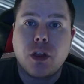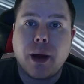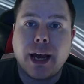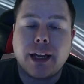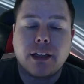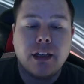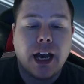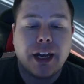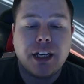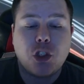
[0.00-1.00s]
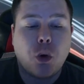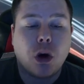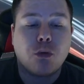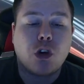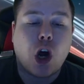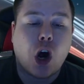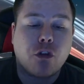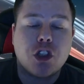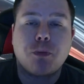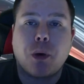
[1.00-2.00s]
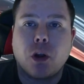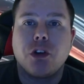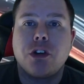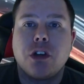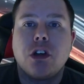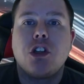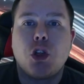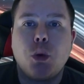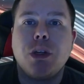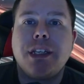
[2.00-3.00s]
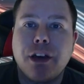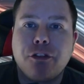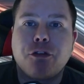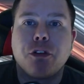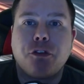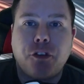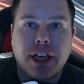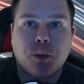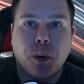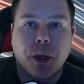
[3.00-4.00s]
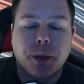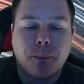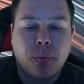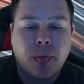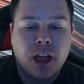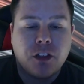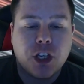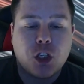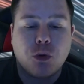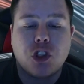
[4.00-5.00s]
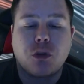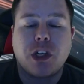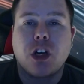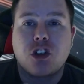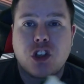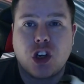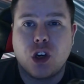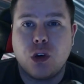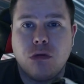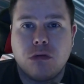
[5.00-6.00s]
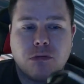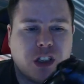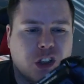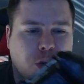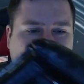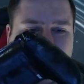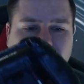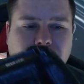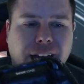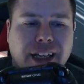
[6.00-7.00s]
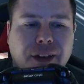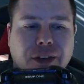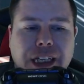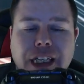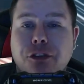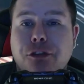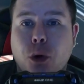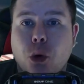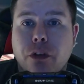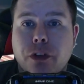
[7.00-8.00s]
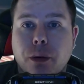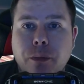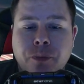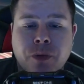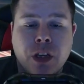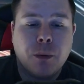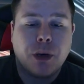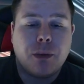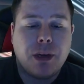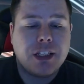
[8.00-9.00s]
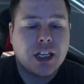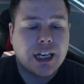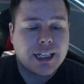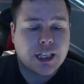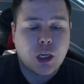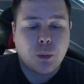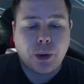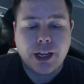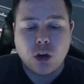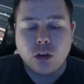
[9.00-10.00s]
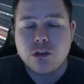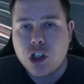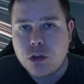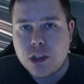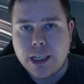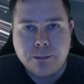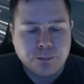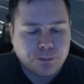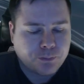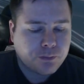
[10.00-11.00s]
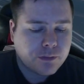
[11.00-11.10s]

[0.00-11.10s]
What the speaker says: on the back, and each one will correspond to a different face button. This one's only got 2 because, quite frankly, I'd never need 4 of them. But it means that, let's say you're playing Call of Duty